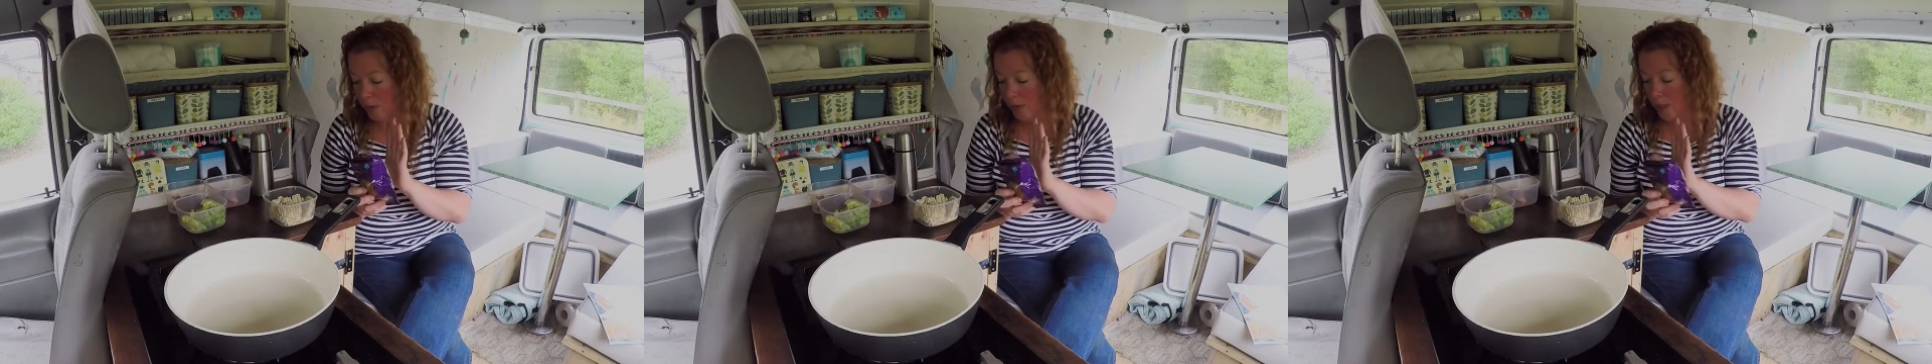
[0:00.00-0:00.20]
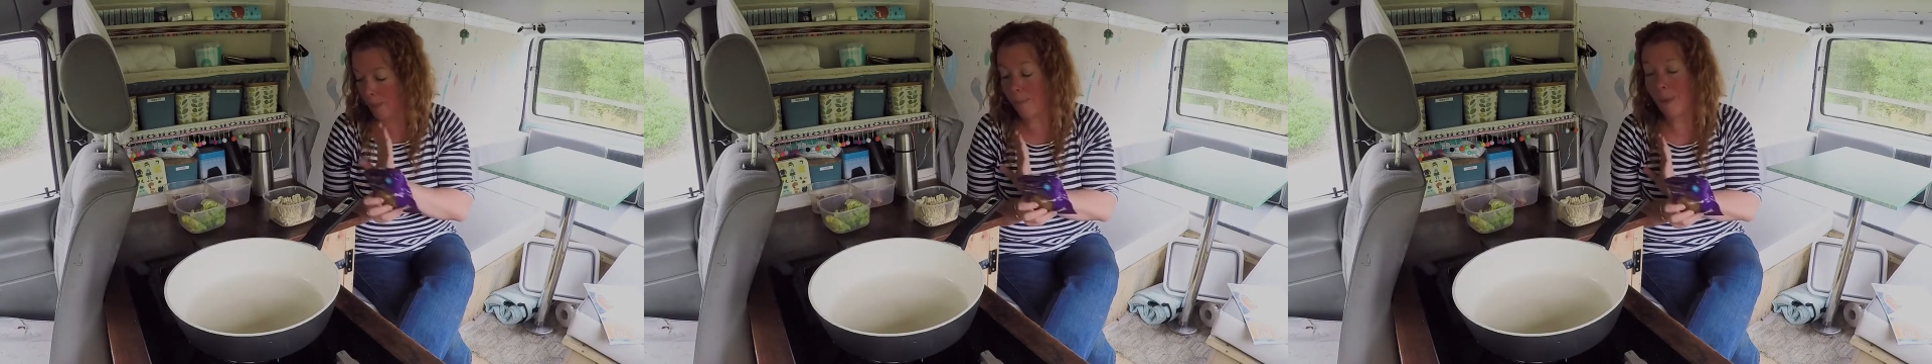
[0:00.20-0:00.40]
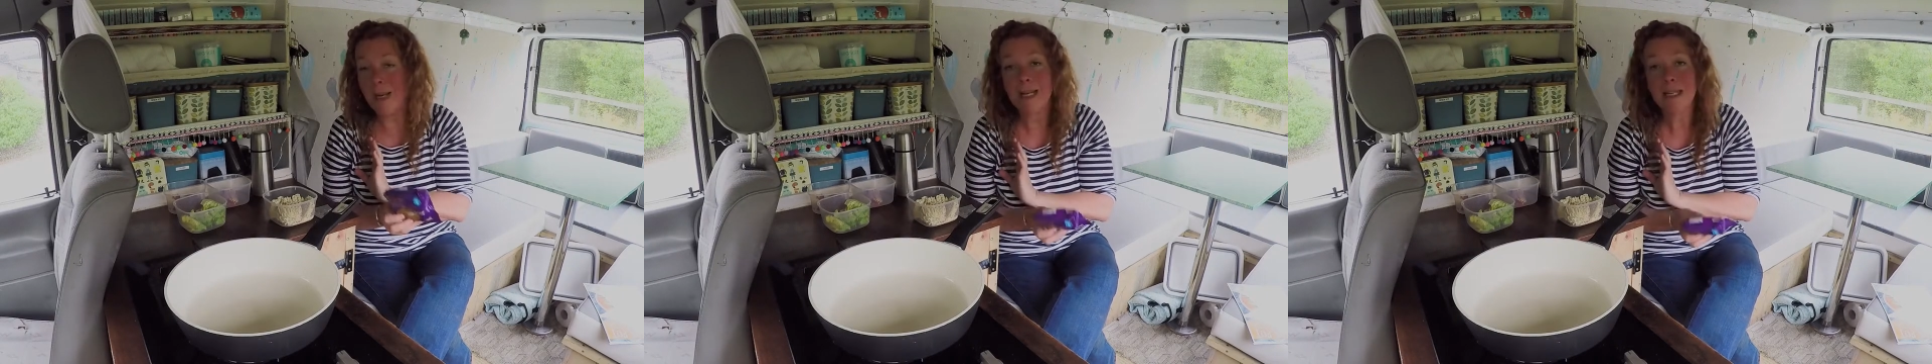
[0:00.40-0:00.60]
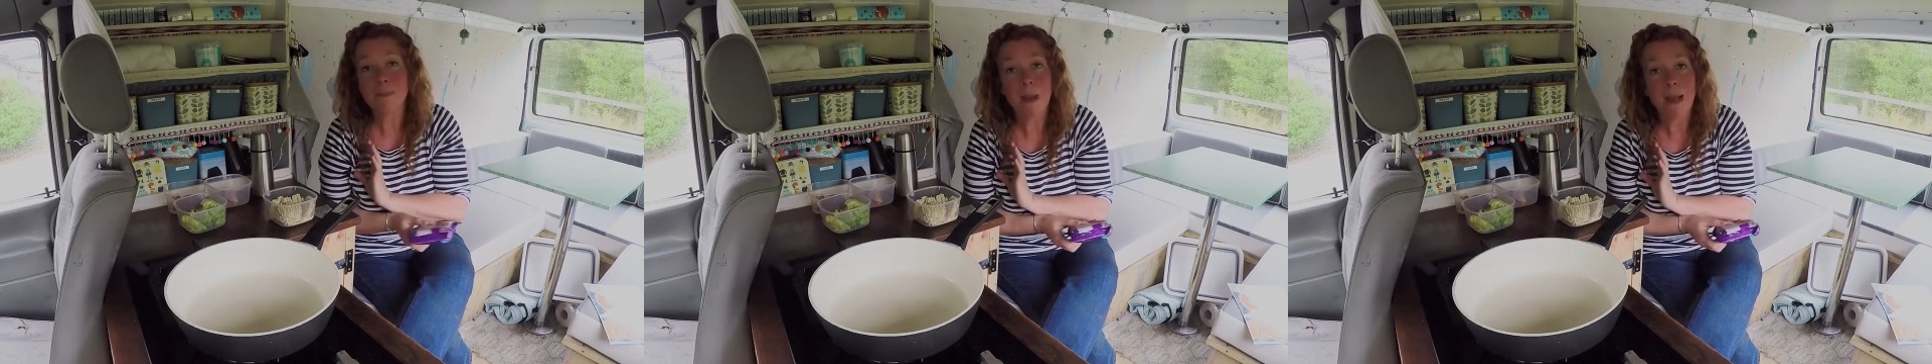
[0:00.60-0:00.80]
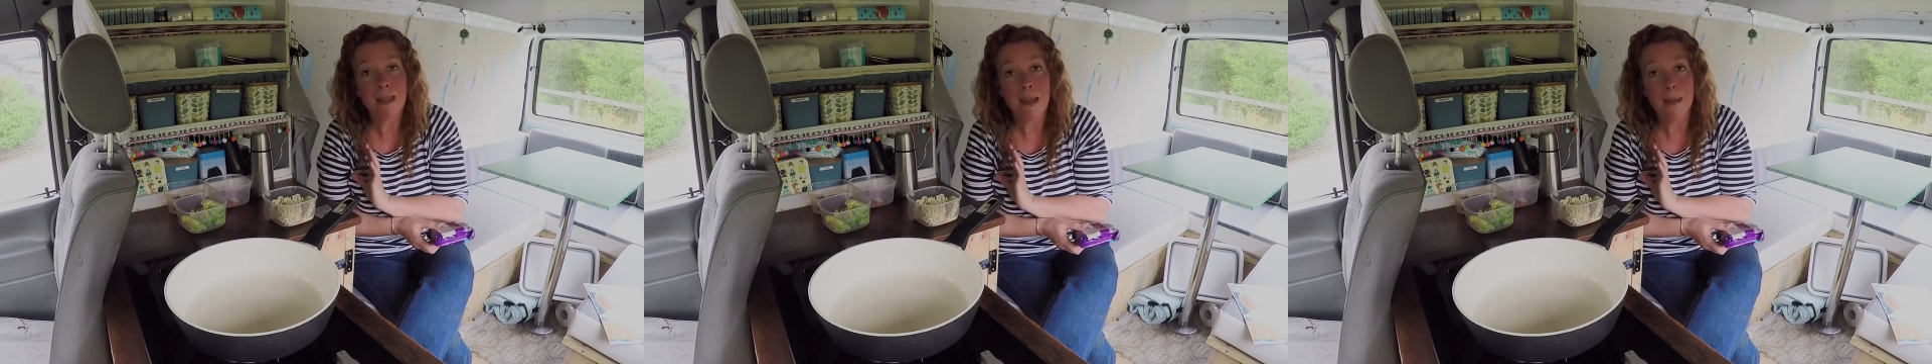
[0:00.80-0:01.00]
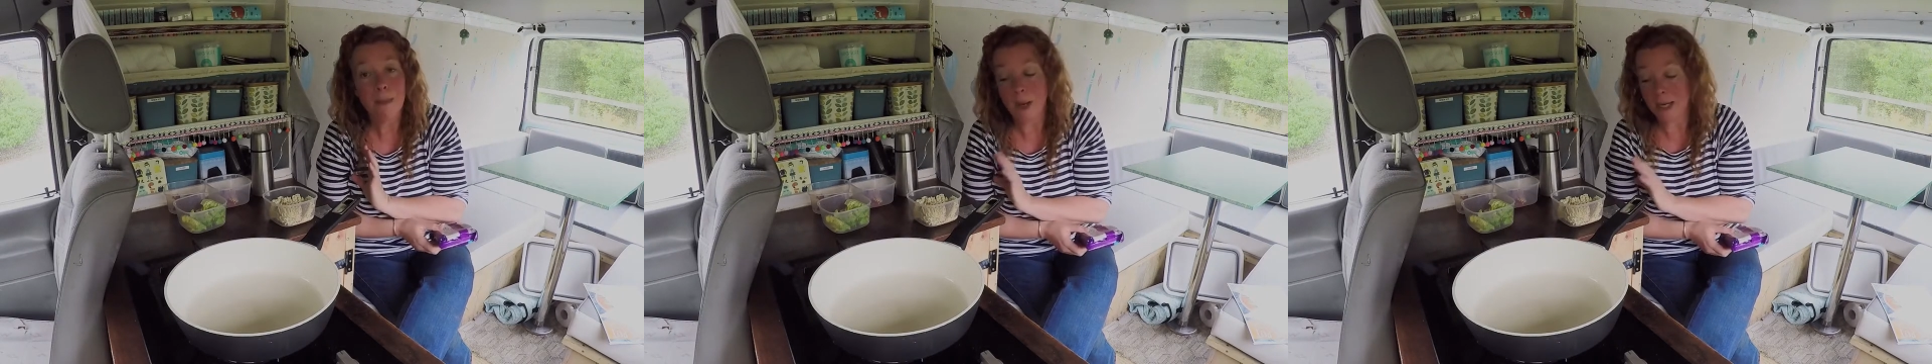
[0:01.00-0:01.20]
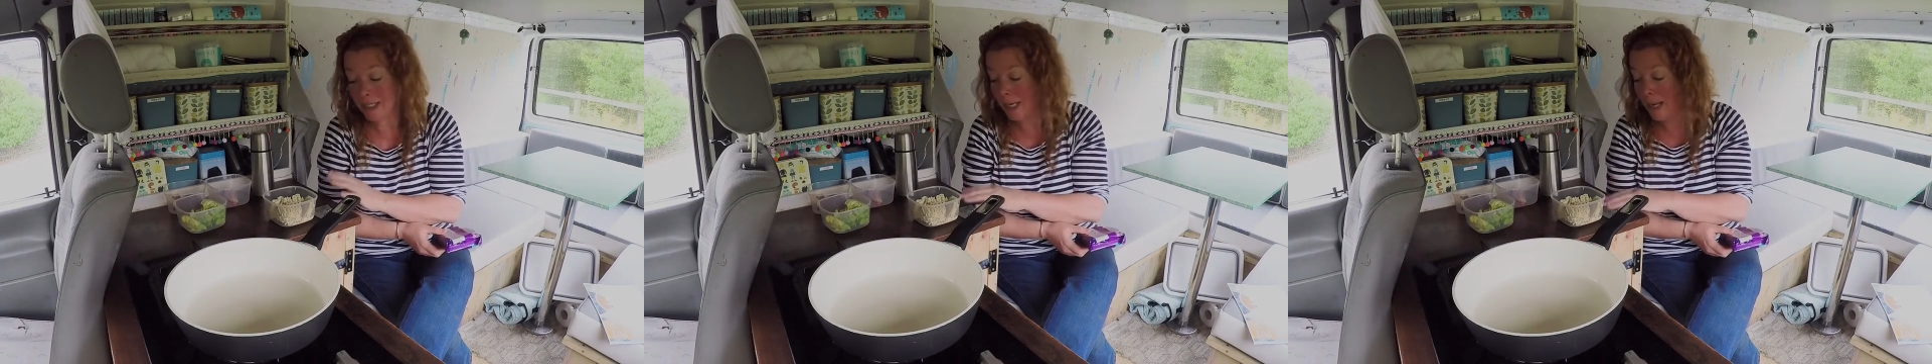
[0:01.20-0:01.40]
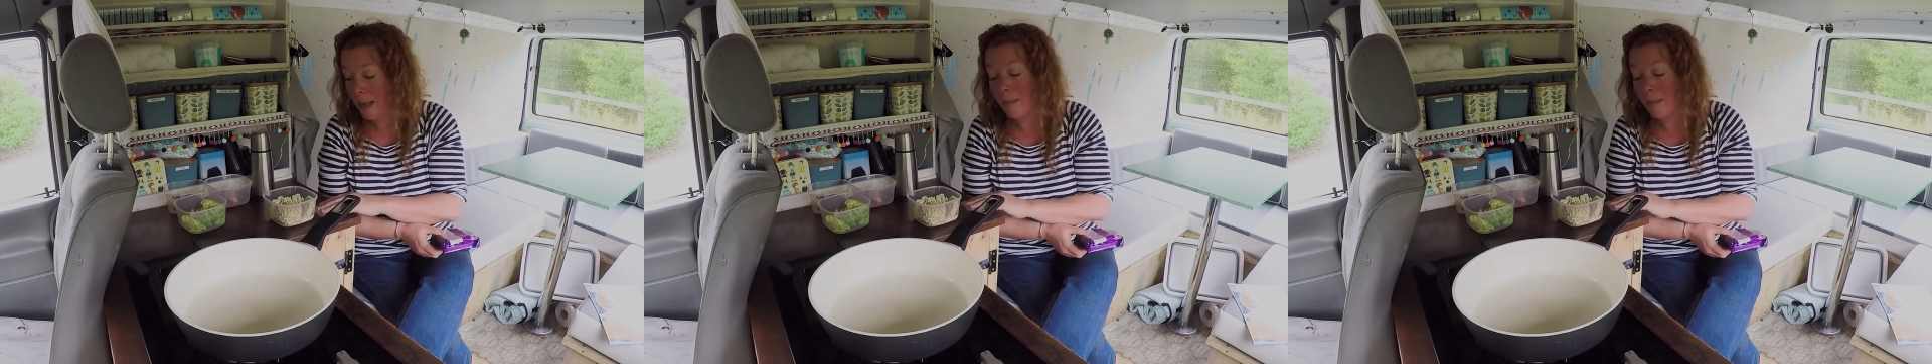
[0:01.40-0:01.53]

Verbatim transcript: So please bear that in mind